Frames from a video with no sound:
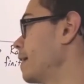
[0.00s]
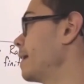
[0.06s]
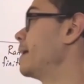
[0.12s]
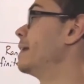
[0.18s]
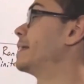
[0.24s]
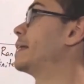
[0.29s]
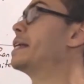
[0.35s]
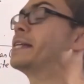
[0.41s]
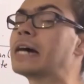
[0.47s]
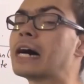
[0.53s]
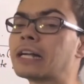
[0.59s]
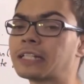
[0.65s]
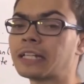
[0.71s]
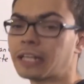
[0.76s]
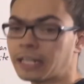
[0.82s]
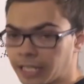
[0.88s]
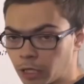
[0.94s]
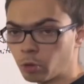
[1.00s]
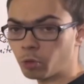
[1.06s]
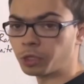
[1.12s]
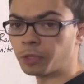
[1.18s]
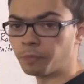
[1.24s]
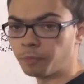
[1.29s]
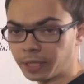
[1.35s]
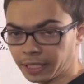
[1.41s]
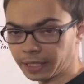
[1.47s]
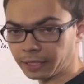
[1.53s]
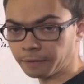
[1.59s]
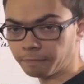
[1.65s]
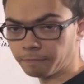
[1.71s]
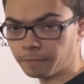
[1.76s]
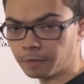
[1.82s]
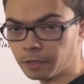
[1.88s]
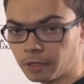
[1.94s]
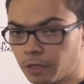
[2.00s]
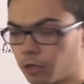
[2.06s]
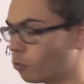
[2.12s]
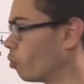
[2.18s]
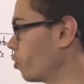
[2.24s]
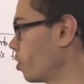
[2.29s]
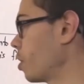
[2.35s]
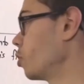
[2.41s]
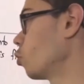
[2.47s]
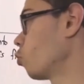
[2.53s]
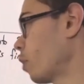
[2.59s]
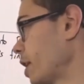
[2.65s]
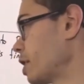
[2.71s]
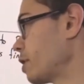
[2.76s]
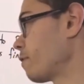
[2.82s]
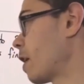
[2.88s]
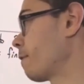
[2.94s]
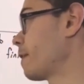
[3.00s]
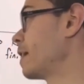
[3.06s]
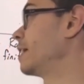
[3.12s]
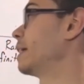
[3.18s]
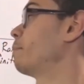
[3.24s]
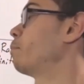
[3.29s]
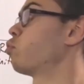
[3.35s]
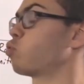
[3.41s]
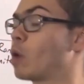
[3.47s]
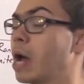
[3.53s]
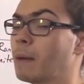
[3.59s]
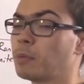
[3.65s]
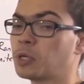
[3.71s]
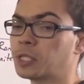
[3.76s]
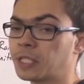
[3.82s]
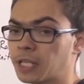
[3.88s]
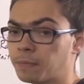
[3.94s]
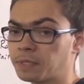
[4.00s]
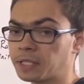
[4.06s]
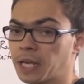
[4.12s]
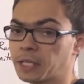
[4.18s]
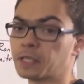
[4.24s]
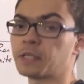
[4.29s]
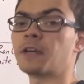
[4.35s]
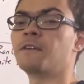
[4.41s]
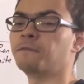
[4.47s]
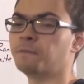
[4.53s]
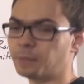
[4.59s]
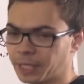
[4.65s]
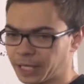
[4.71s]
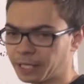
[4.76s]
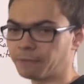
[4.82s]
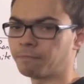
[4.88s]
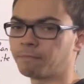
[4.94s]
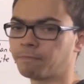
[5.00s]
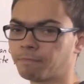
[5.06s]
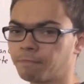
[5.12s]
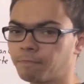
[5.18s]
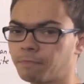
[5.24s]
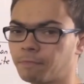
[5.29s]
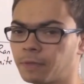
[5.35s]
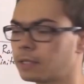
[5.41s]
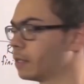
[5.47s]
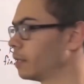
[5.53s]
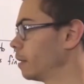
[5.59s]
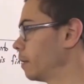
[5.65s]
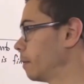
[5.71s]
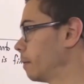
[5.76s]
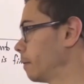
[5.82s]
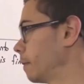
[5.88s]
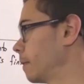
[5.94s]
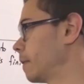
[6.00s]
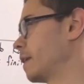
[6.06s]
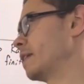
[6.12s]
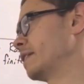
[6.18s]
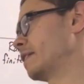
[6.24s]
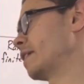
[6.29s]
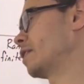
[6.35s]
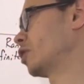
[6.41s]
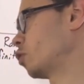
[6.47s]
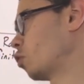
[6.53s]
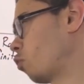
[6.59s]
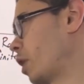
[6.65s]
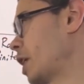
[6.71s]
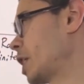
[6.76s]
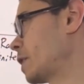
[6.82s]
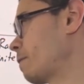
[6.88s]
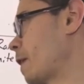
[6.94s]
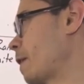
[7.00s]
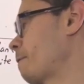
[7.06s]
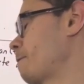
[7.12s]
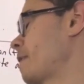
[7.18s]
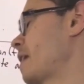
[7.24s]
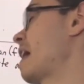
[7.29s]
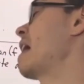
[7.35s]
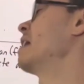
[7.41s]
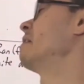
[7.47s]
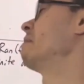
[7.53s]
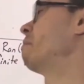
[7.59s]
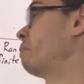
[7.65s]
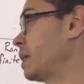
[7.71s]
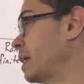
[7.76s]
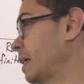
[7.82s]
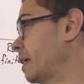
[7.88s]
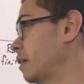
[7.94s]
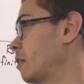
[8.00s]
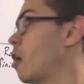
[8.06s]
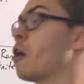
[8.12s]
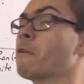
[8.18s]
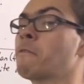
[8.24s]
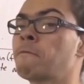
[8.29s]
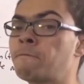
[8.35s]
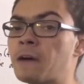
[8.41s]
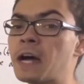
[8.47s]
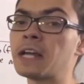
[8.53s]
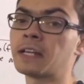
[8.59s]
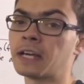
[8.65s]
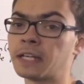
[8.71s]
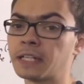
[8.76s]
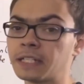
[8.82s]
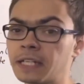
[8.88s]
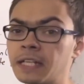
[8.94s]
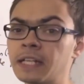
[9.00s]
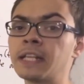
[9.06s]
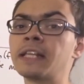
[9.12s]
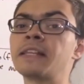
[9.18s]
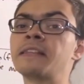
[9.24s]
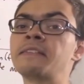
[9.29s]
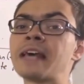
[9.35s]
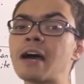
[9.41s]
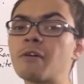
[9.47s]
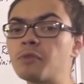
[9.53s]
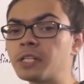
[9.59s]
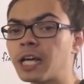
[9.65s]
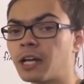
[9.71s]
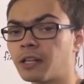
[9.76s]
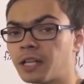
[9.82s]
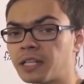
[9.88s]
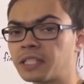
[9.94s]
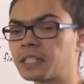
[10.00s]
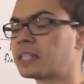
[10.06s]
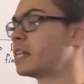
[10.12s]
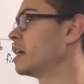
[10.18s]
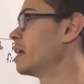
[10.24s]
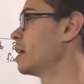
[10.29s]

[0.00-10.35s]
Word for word: is not equal to B, well then the range of F is a proper subset of B. And since the range of F and B are finite, that would tell us